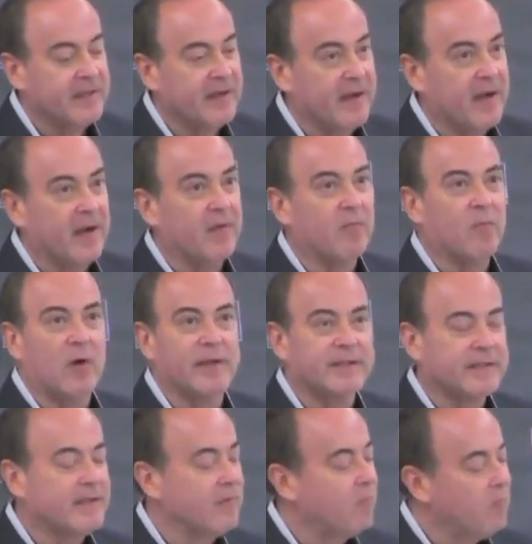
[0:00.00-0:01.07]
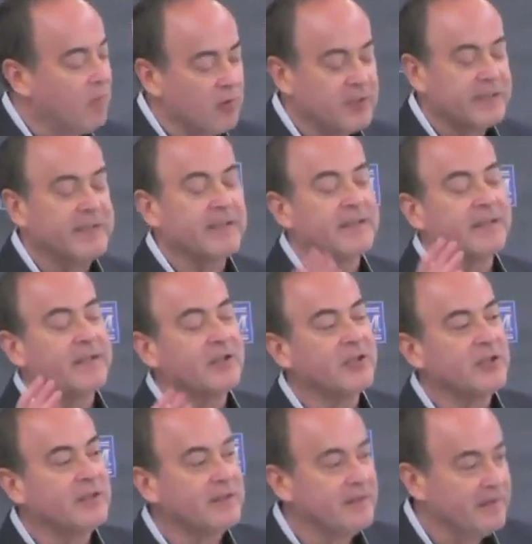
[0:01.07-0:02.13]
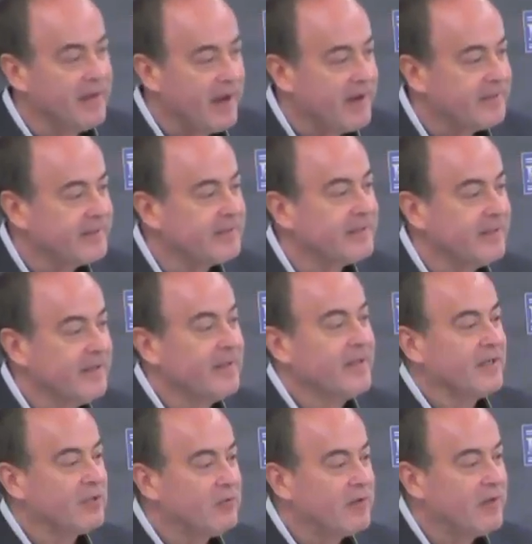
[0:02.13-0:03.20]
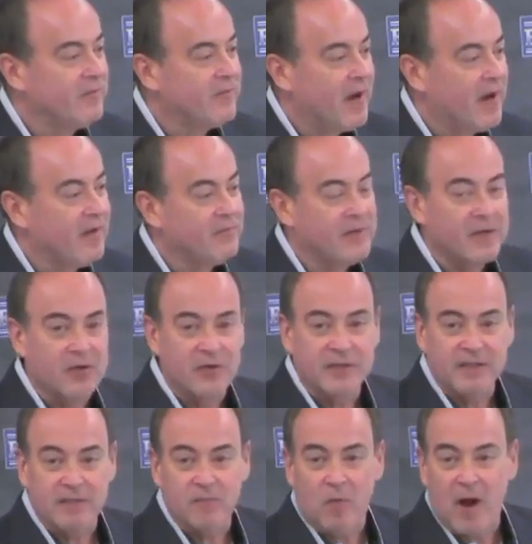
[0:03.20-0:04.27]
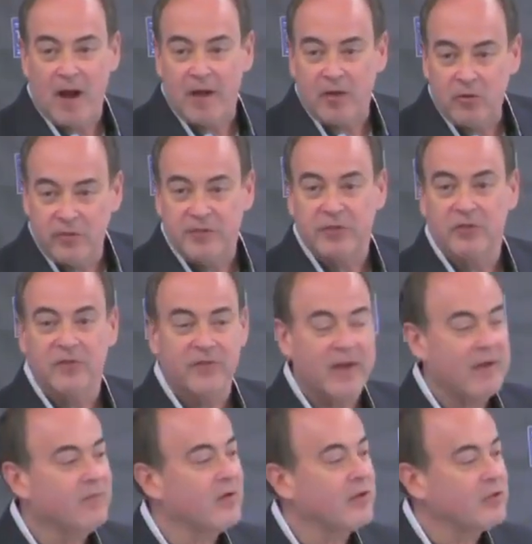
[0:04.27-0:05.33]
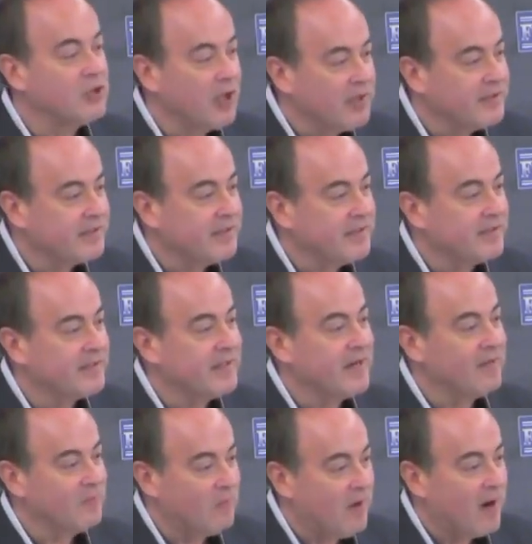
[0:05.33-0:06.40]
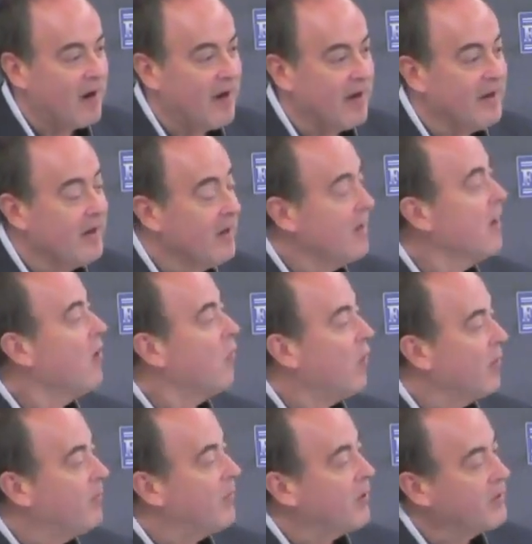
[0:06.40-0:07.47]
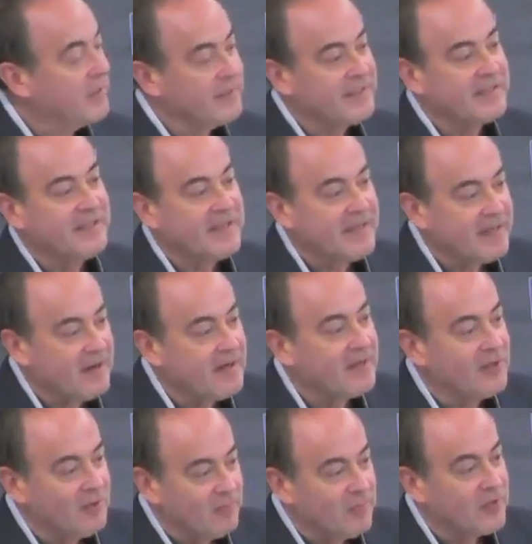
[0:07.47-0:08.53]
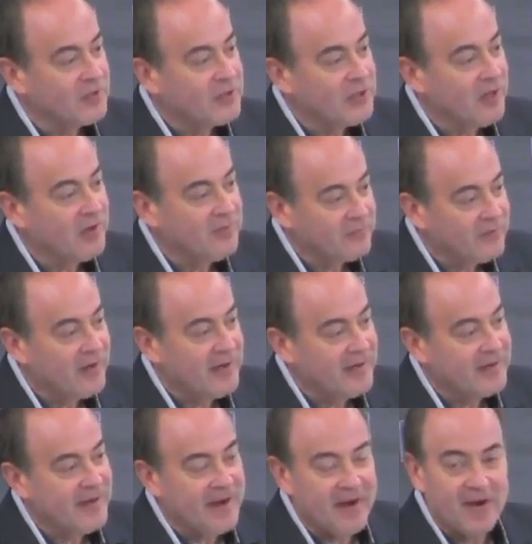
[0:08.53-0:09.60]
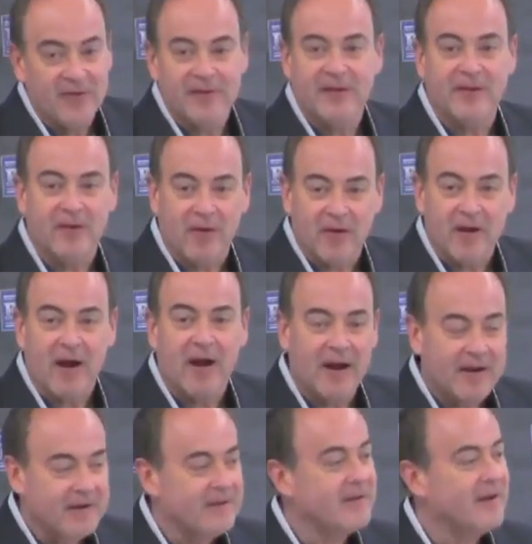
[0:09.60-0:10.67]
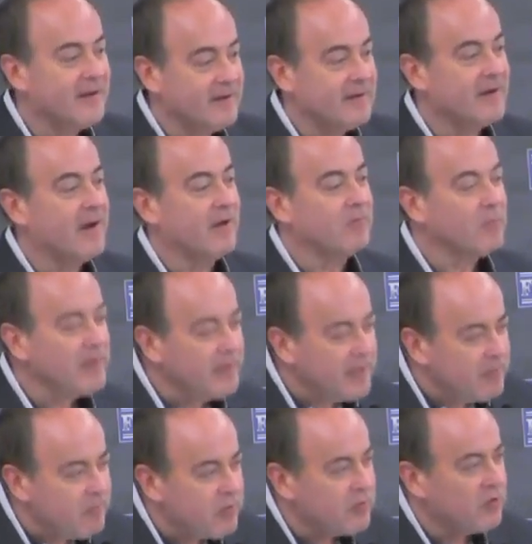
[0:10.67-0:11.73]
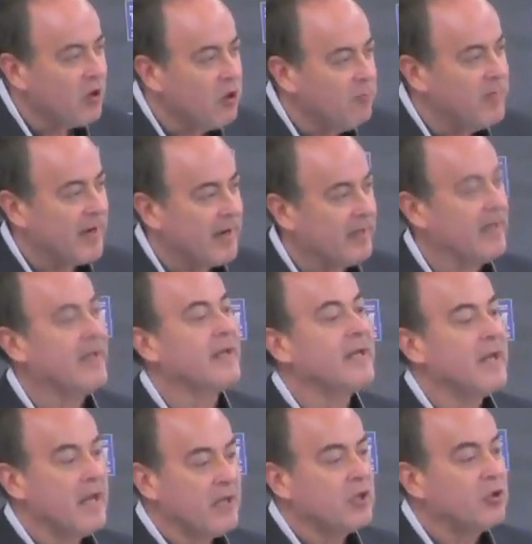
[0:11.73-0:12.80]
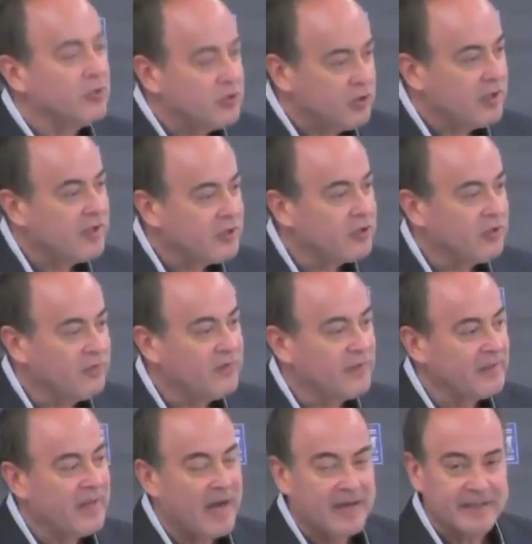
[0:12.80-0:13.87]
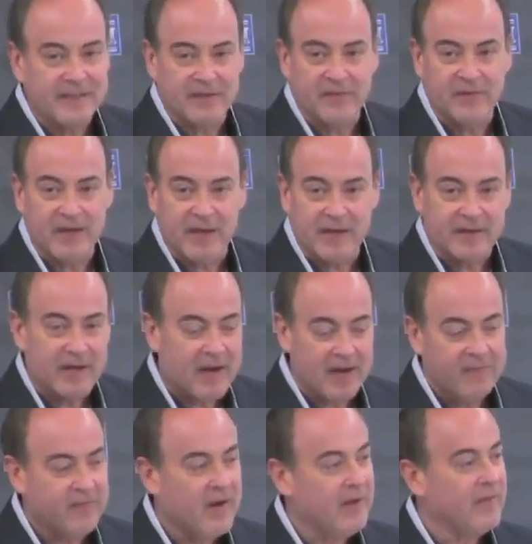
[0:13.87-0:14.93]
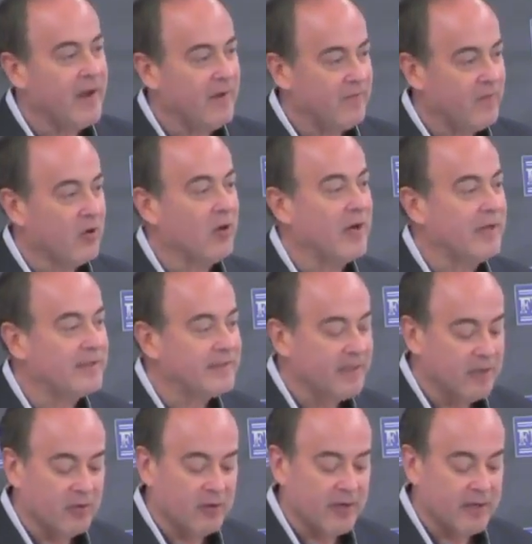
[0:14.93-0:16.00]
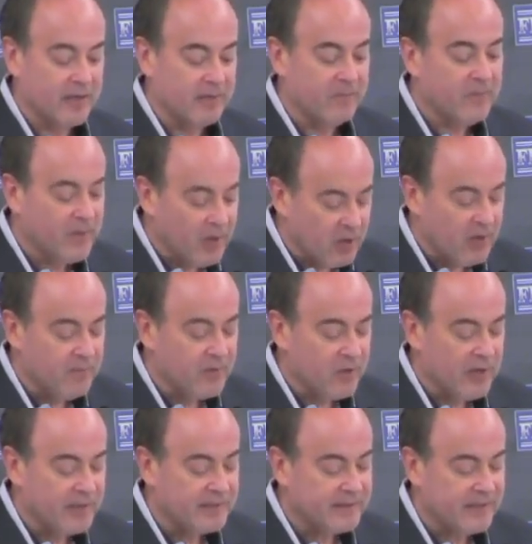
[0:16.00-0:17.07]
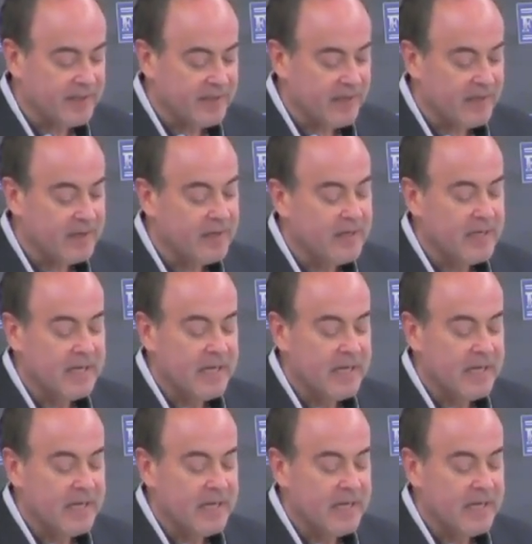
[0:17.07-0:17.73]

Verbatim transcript: What's the worst decision in the last 25 years and why? Who's your favorite justice and why? What book is sitting on your bookshelf right now, you know, and on and on and on, really probing your judicial philosophy. And I found that very exhilarating and very, very excited.